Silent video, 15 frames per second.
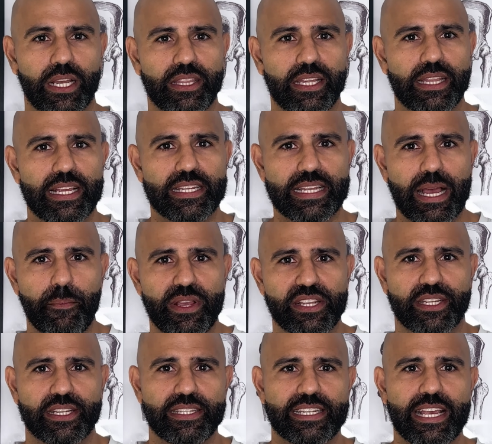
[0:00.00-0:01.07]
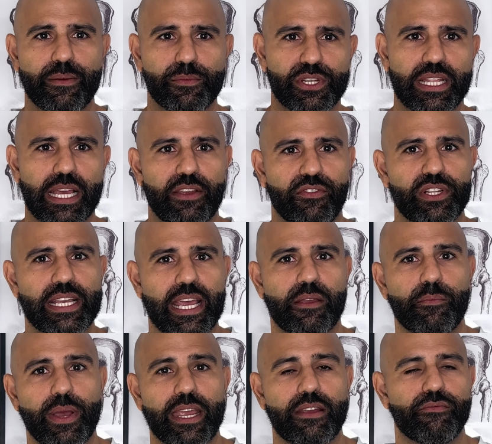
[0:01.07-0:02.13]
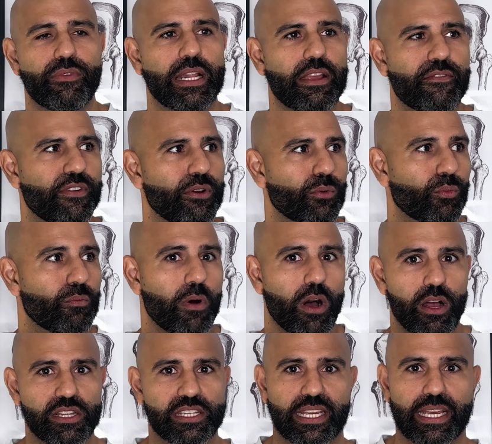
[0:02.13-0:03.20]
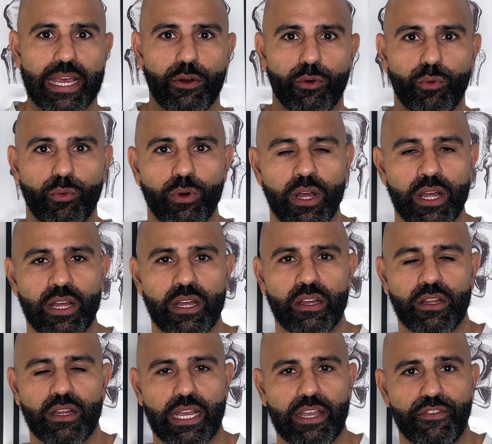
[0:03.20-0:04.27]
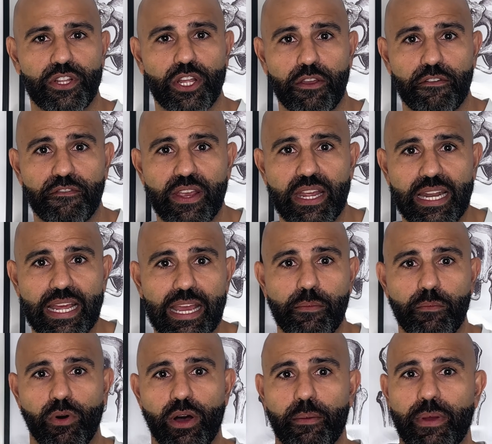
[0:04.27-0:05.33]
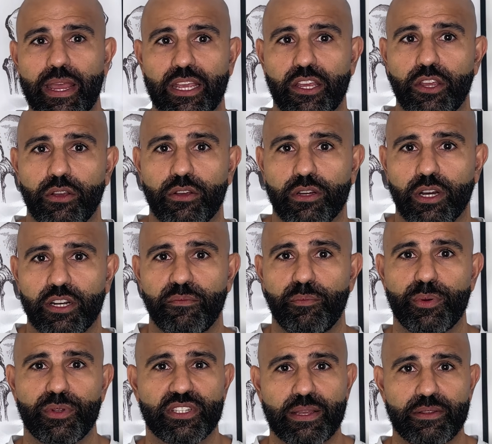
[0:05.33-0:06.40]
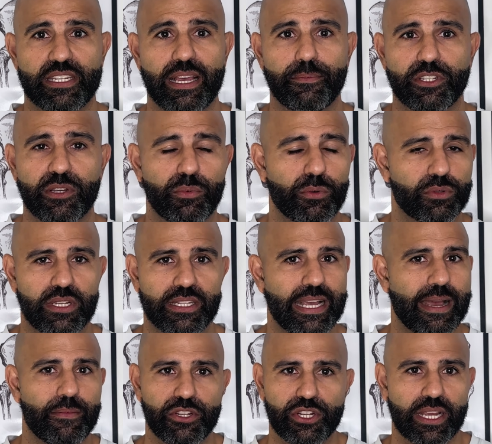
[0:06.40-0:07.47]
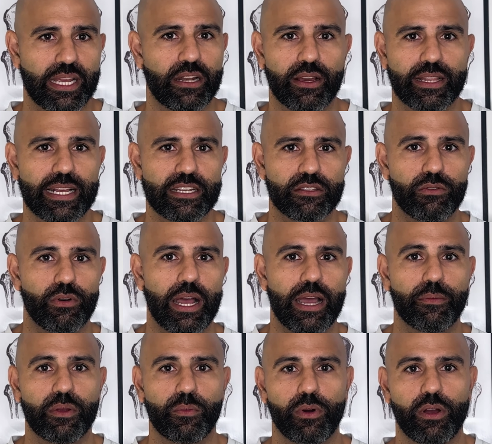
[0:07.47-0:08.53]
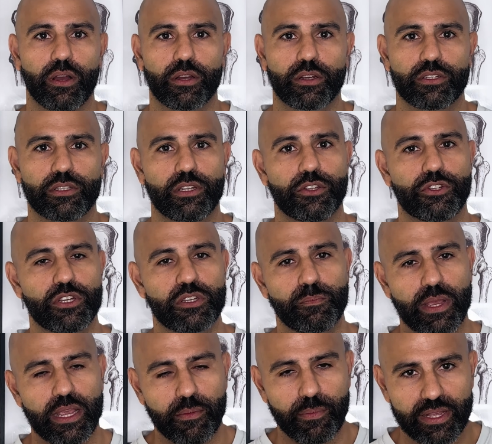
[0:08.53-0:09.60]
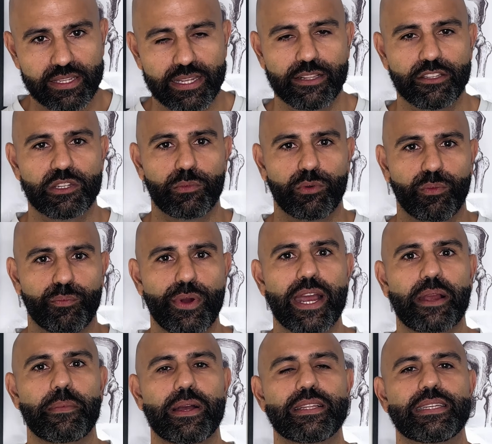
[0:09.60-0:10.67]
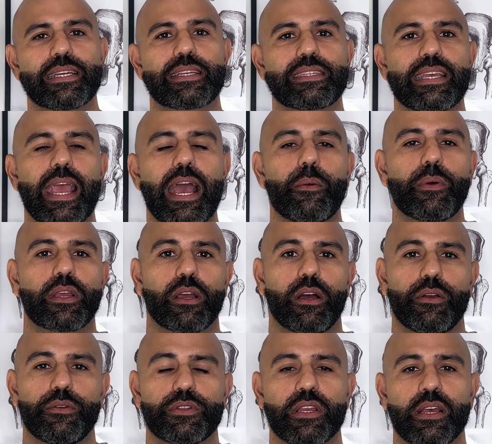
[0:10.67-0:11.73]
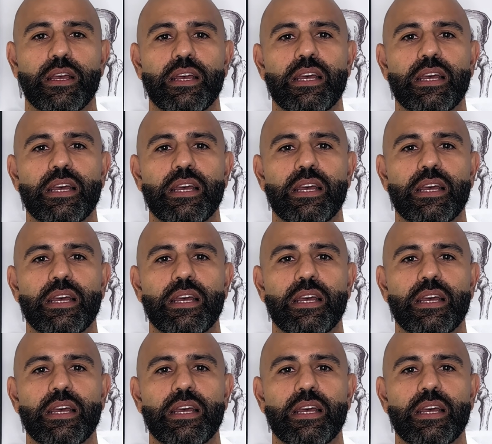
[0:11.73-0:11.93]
I think there's that misconception that if you take pain relief, it will mask it, or if you don't feel it, it might make you kind of susceptible to damaging it. Like, that's not how it works. So just be a bit sensible, pragmatic, see how it goes.